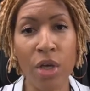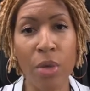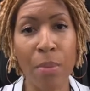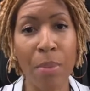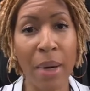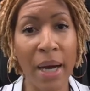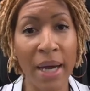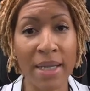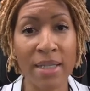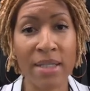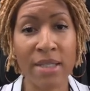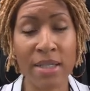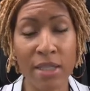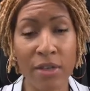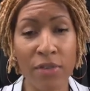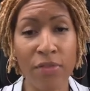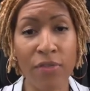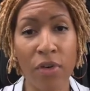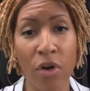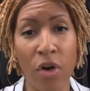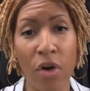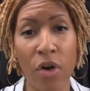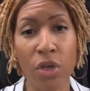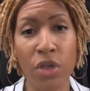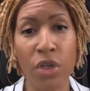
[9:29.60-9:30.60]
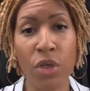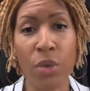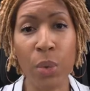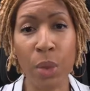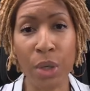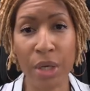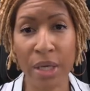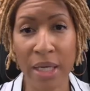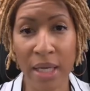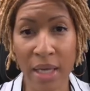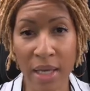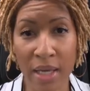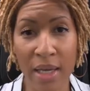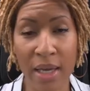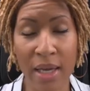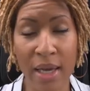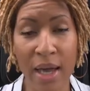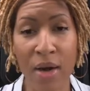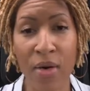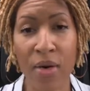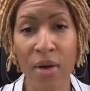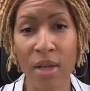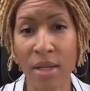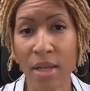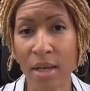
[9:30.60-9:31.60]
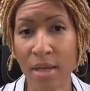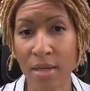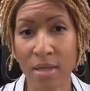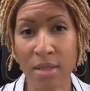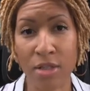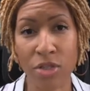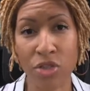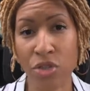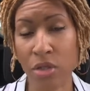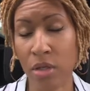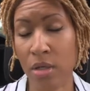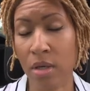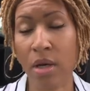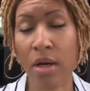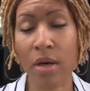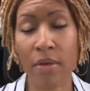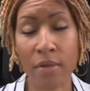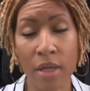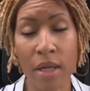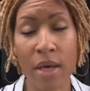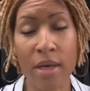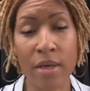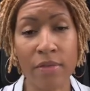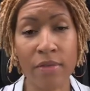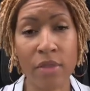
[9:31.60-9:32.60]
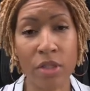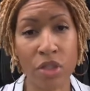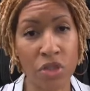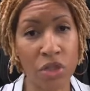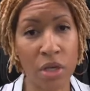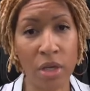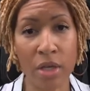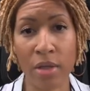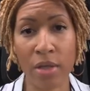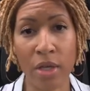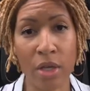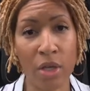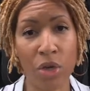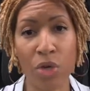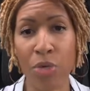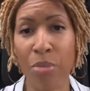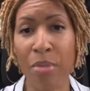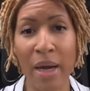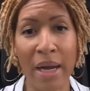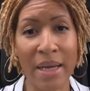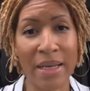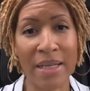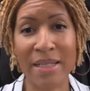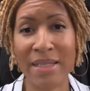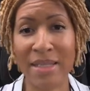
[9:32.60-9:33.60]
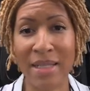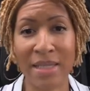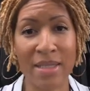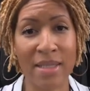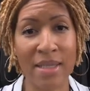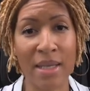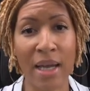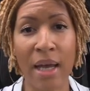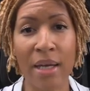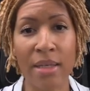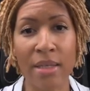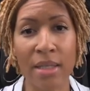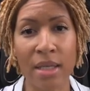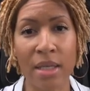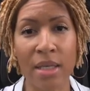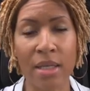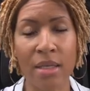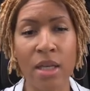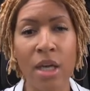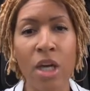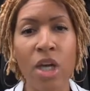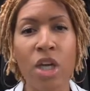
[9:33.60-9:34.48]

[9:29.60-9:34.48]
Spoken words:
by default you are kicking out a lot of the junk that your body does not need.